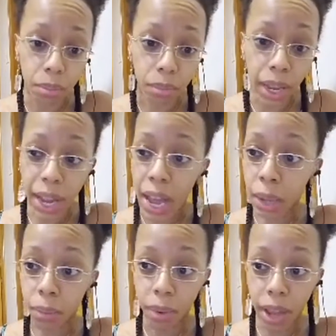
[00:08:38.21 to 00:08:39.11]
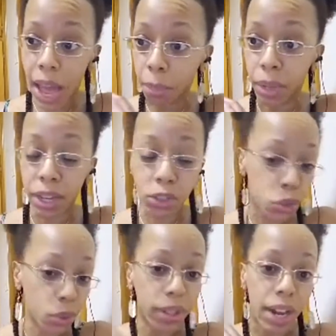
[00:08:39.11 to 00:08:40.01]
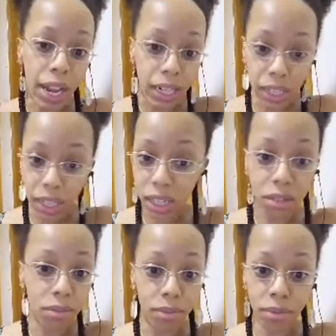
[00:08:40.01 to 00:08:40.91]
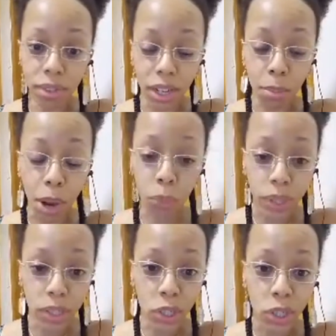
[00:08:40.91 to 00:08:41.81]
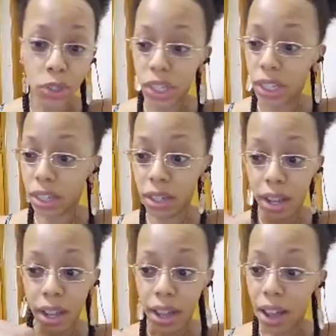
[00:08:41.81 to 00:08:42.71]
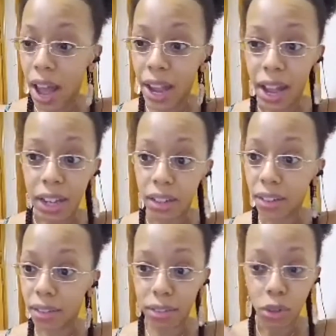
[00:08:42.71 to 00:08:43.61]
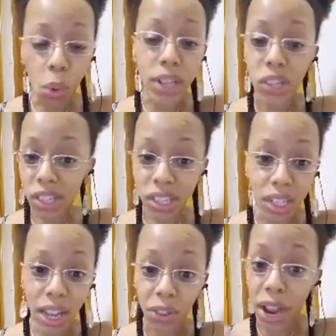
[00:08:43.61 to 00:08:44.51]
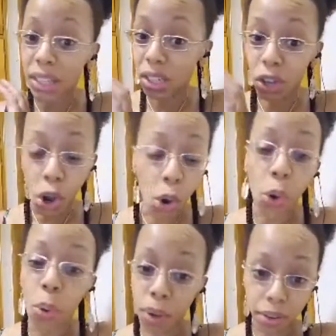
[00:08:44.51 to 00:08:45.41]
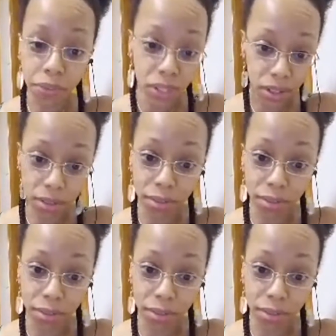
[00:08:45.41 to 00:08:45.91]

Like, I made sure that I did my research, and I got questions together. I took a whole month to